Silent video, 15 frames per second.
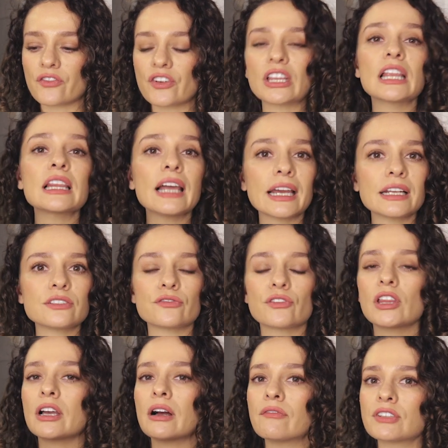really light,
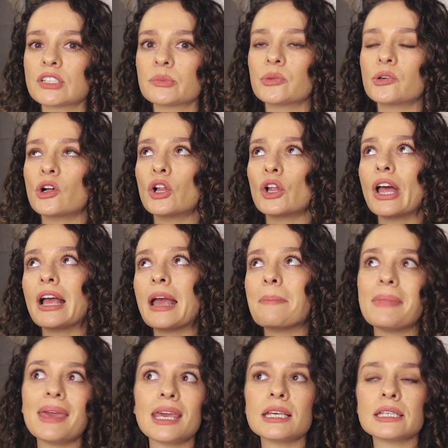really comfortable,
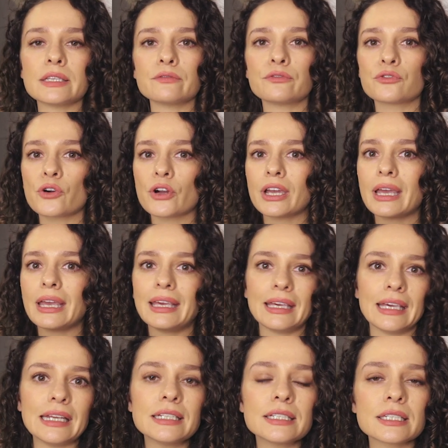amazing for
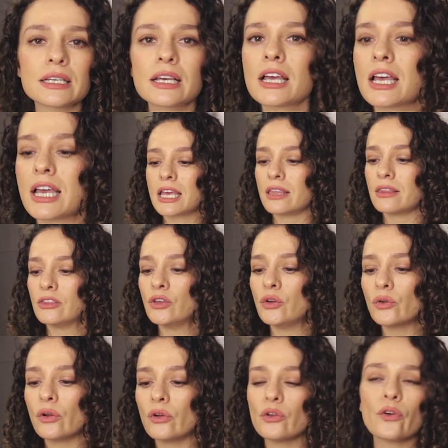heat.
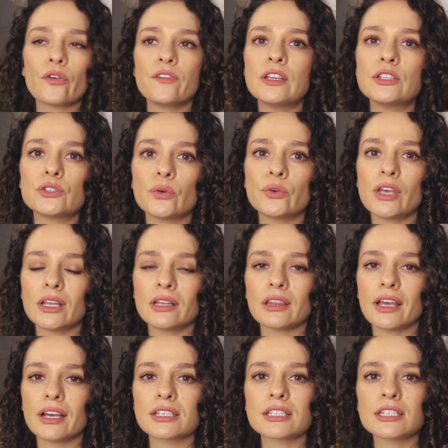Your feet don't get
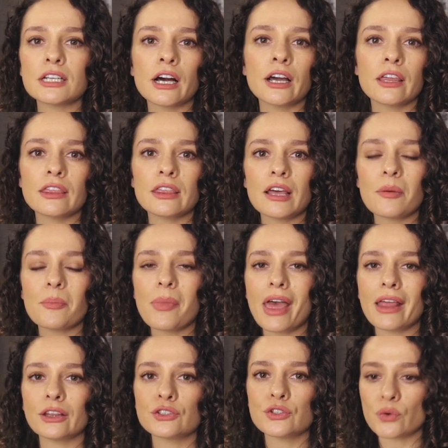like stuck in them
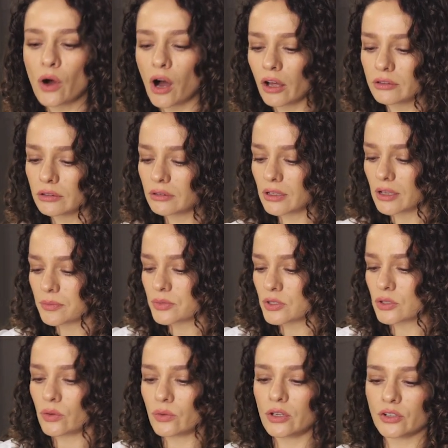and too hot in them,
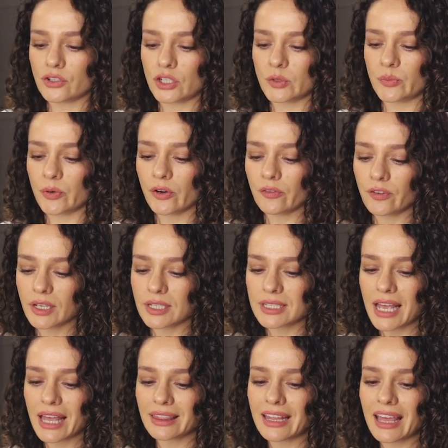so they're just perfect,
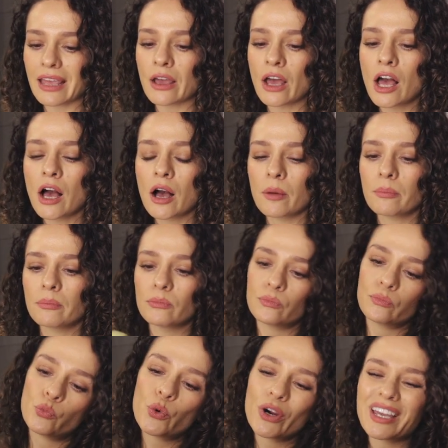and they
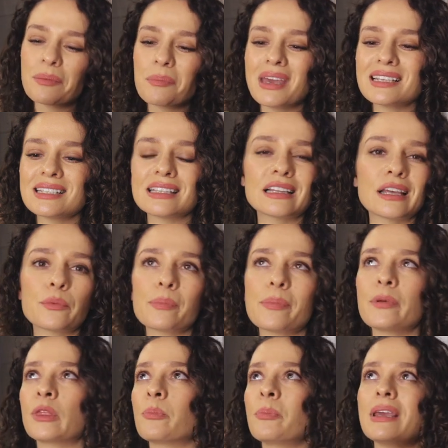work amazingly
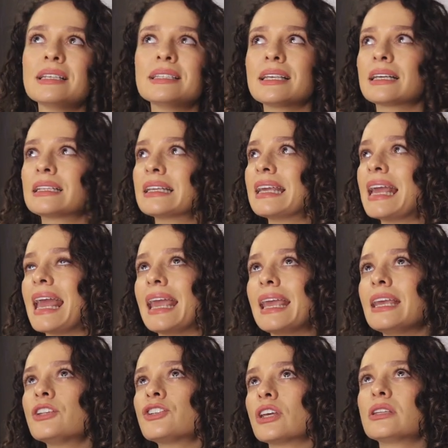with basically
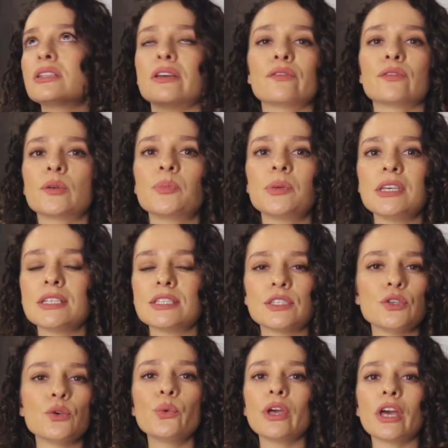each and every piece
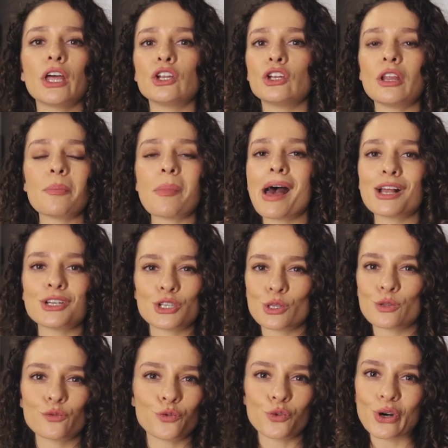you can
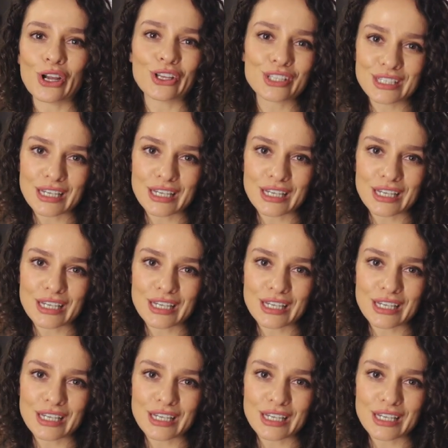imagine for the